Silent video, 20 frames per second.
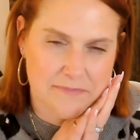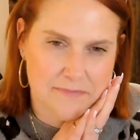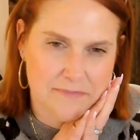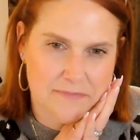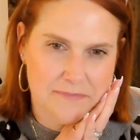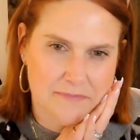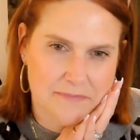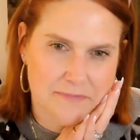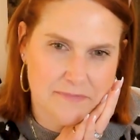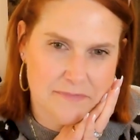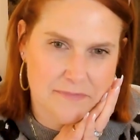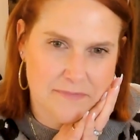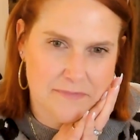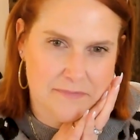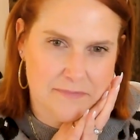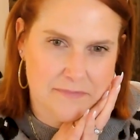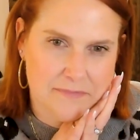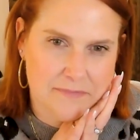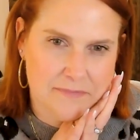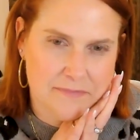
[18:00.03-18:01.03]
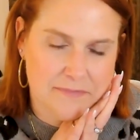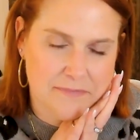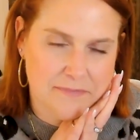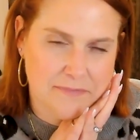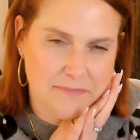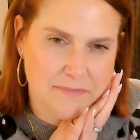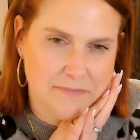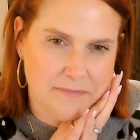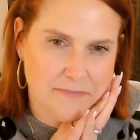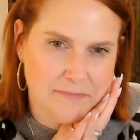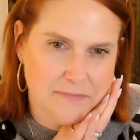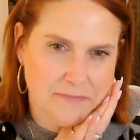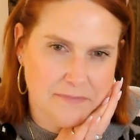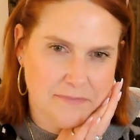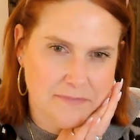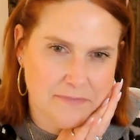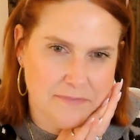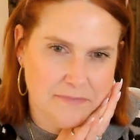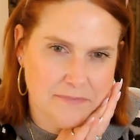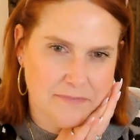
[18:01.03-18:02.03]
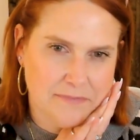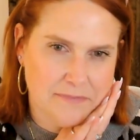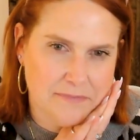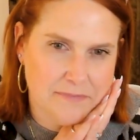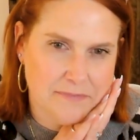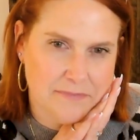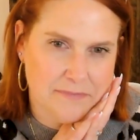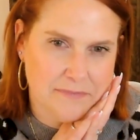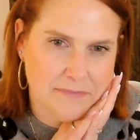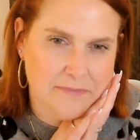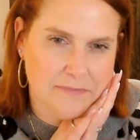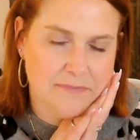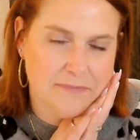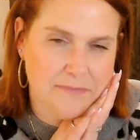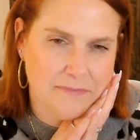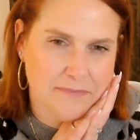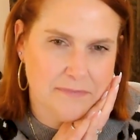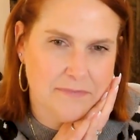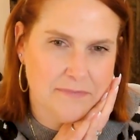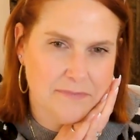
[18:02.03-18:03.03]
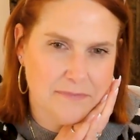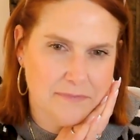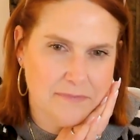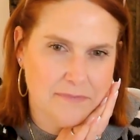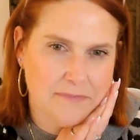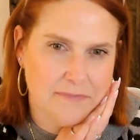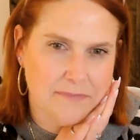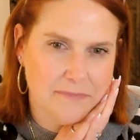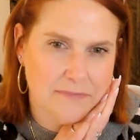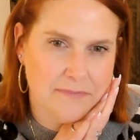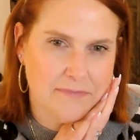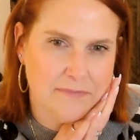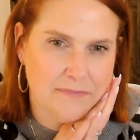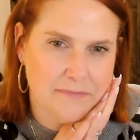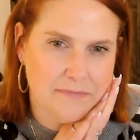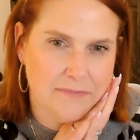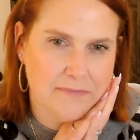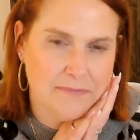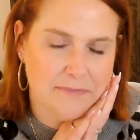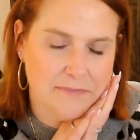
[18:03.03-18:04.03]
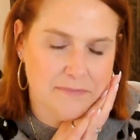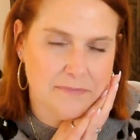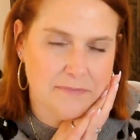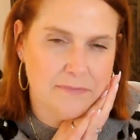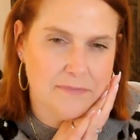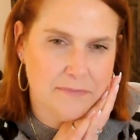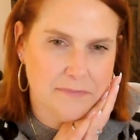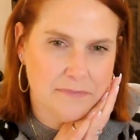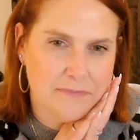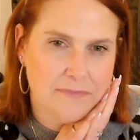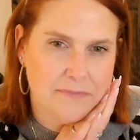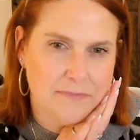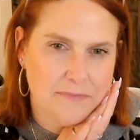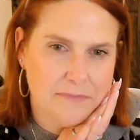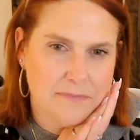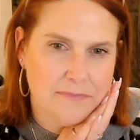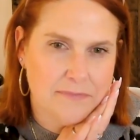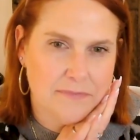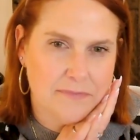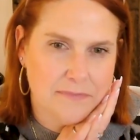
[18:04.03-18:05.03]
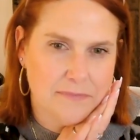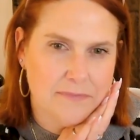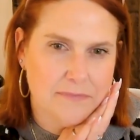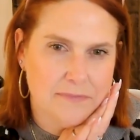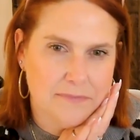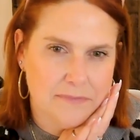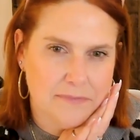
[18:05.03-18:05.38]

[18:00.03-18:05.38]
[no speech]